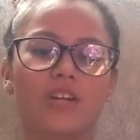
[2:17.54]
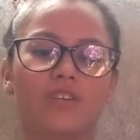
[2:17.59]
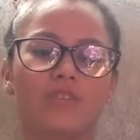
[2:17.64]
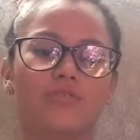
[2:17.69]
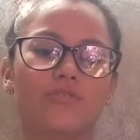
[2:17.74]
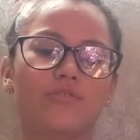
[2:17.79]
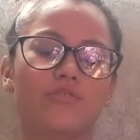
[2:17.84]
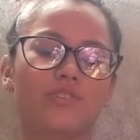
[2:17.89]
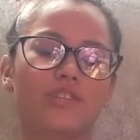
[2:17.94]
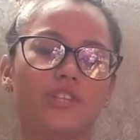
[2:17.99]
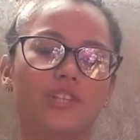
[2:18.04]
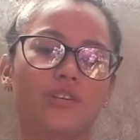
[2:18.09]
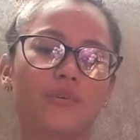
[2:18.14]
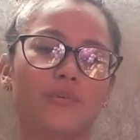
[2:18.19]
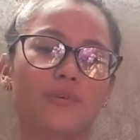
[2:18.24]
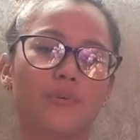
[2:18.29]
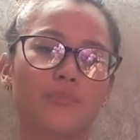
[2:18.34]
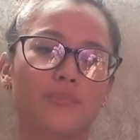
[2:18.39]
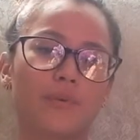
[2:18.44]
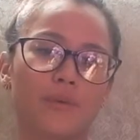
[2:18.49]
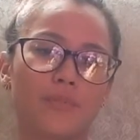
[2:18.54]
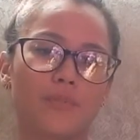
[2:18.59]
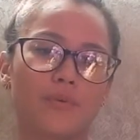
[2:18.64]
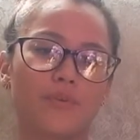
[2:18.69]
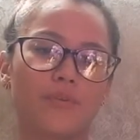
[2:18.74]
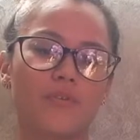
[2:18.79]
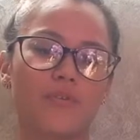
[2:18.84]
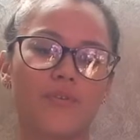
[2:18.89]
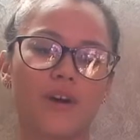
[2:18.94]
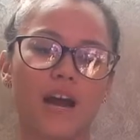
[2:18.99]
Usually
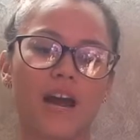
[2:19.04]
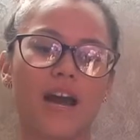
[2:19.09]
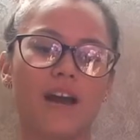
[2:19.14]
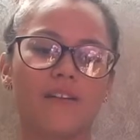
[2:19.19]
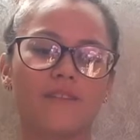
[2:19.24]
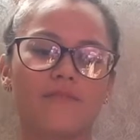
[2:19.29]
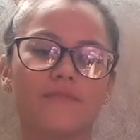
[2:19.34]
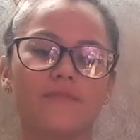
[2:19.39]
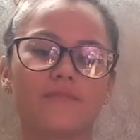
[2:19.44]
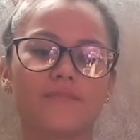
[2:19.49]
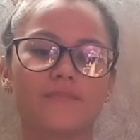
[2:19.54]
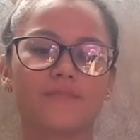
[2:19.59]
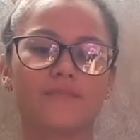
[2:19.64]
people who have